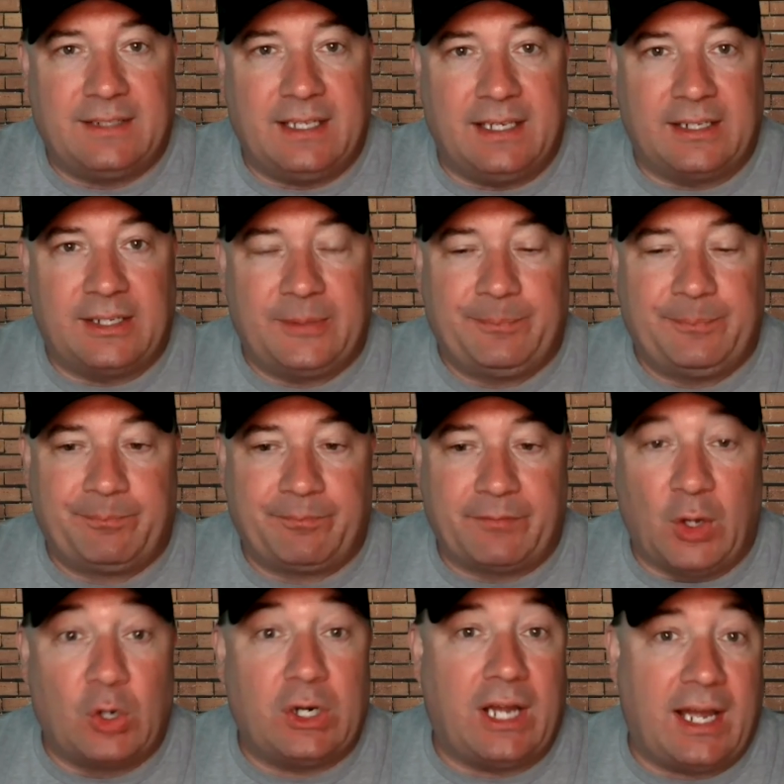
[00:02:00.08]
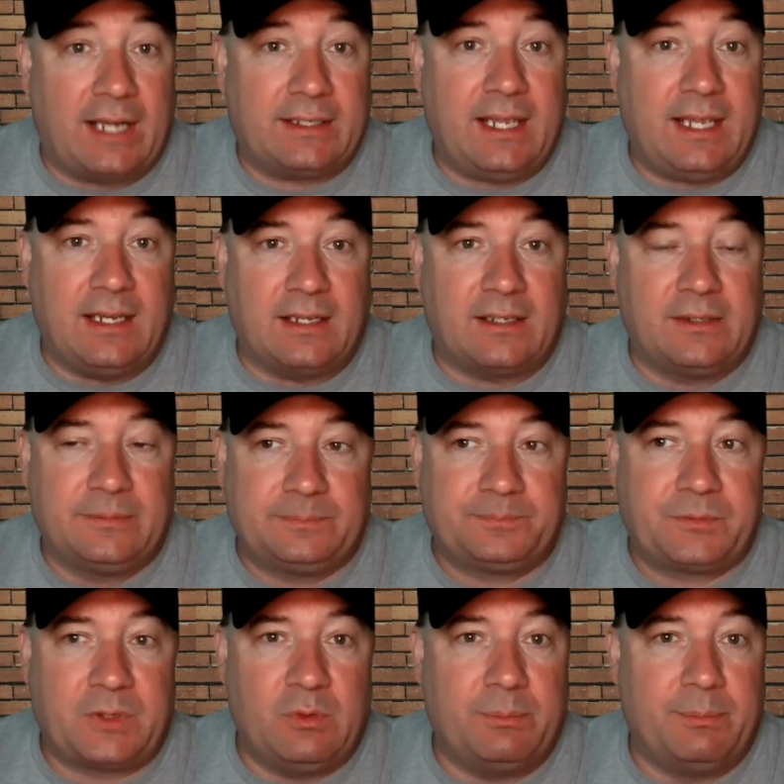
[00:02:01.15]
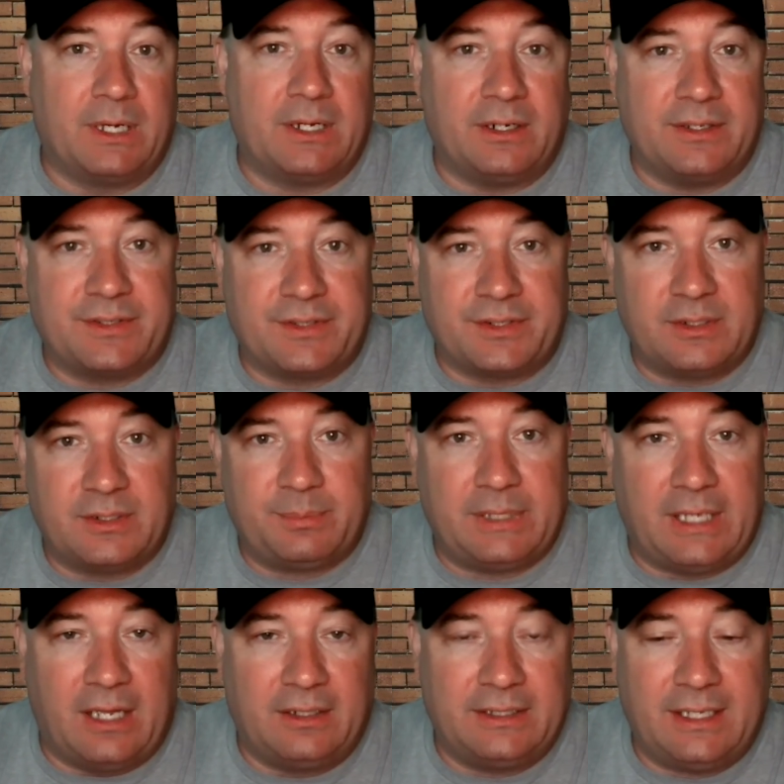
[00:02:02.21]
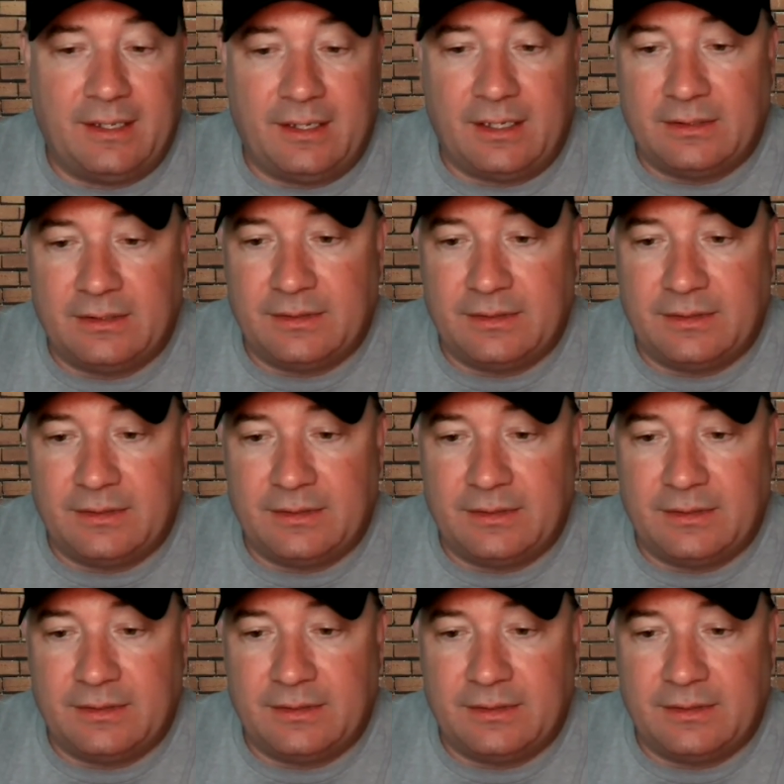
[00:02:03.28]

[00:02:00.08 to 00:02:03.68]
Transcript: take or a hot cake with butter and syrup? Hell yeah.